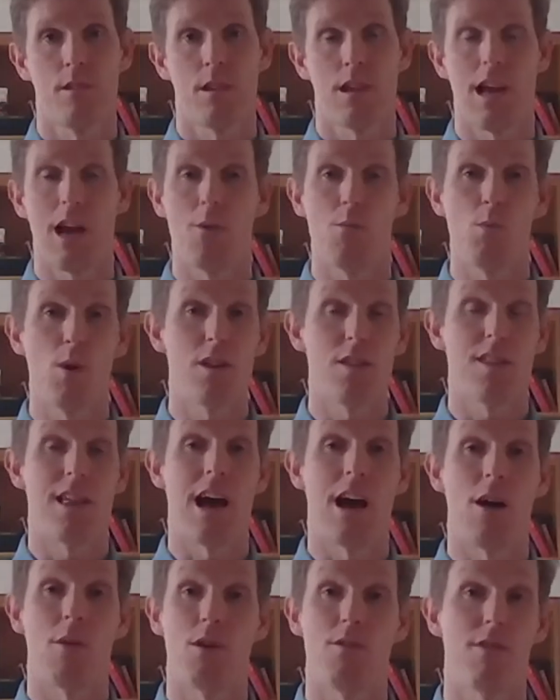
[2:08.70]
And with
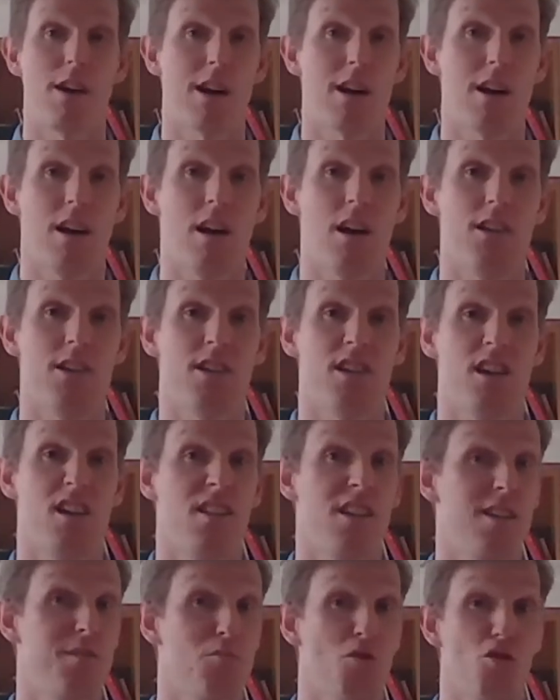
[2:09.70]
that, we recognise
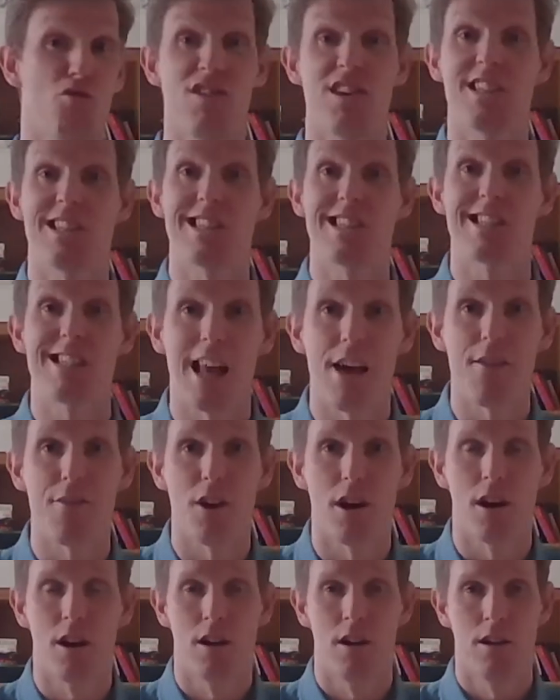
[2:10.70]
there's more reasons than
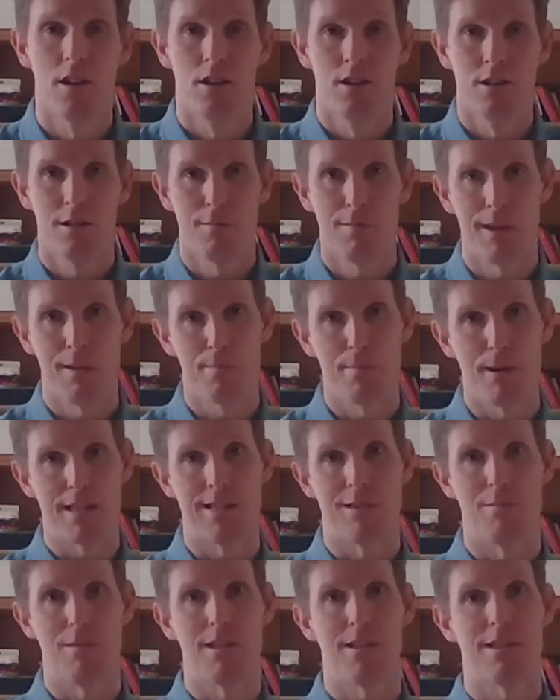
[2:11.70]
ever to be
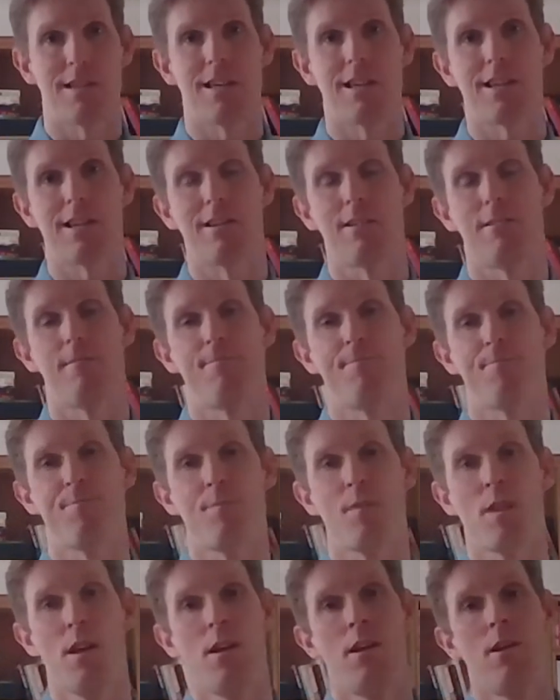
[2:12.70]
pessimistic.
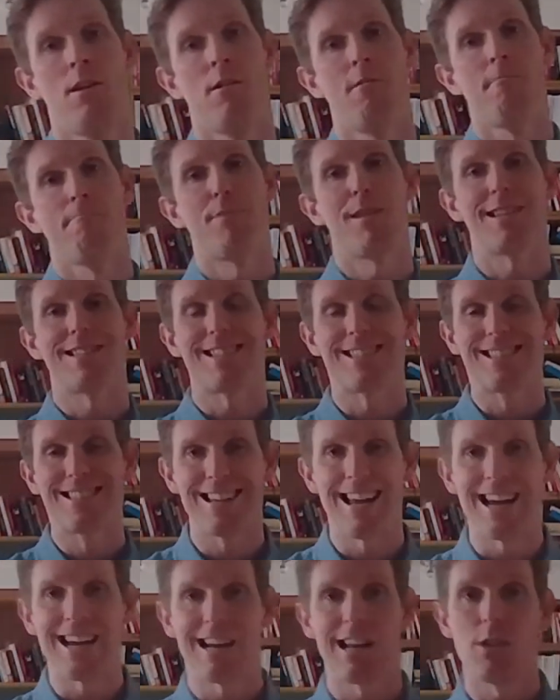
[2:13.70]
But that's
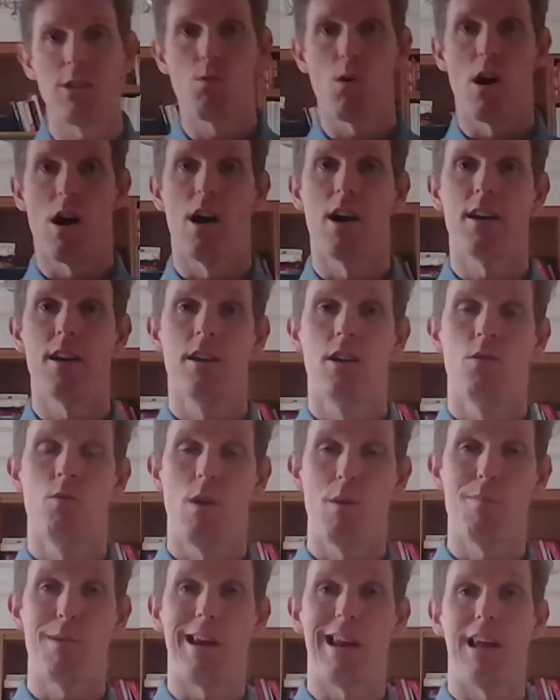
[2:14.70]
exactly why
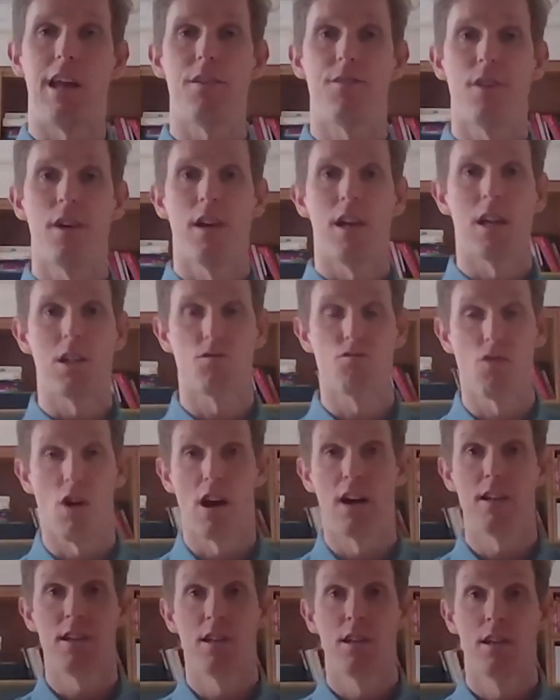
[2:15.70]
we believe it's
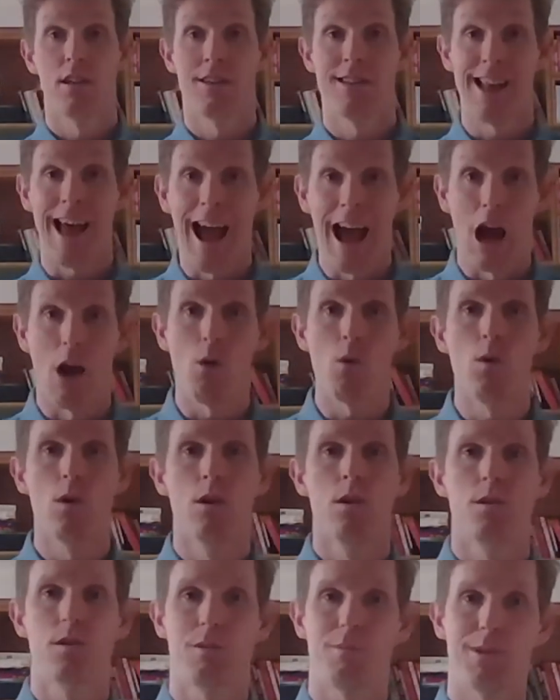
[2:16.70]
right
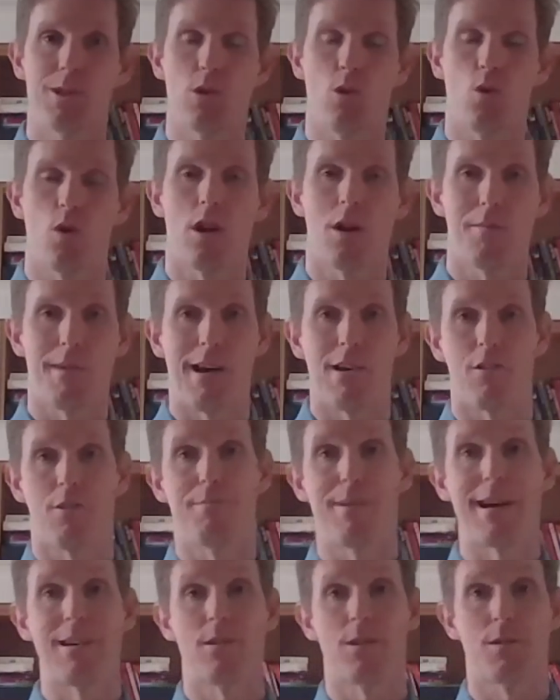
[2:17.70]
now to be talking about the bounce